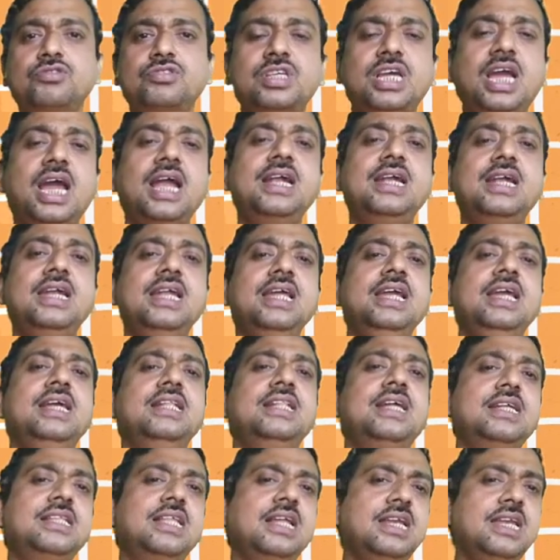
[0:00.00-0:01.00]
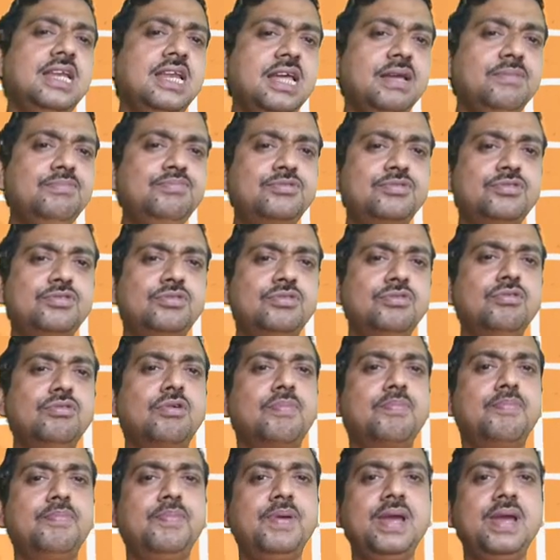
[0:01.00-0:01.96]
sadly that the leaves look